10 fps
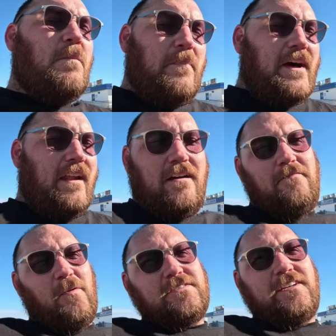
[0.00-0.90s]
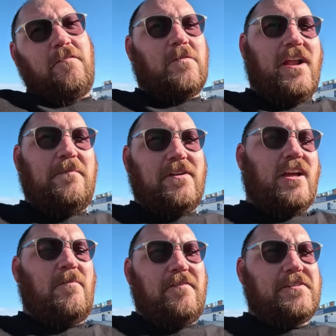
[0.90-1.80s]
But unfortunately, we weren't able to
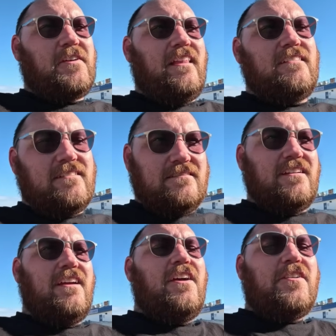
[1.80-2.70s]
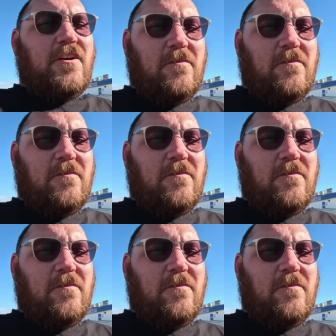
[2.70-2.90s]
come off the trailer and